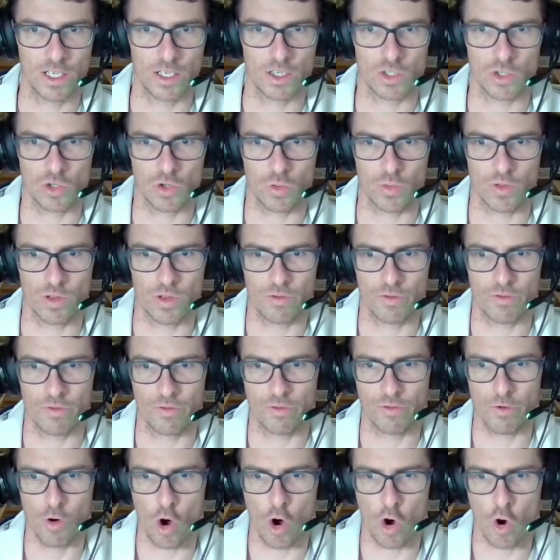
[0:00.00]
So the
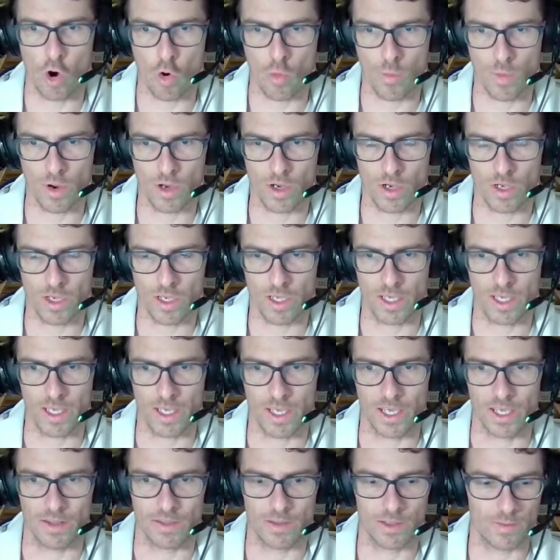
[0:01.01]
foam
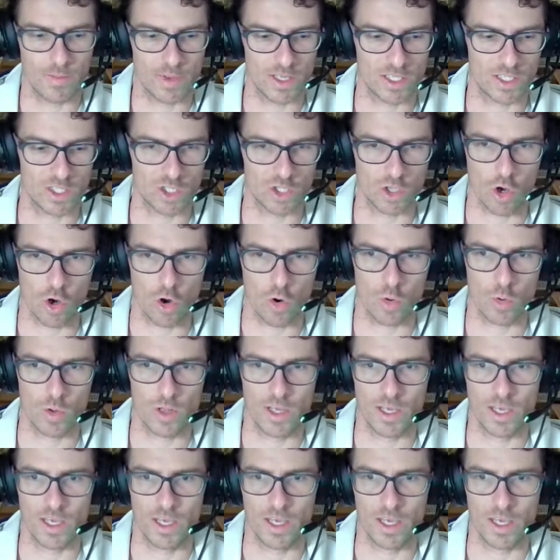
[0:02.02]
in the midsole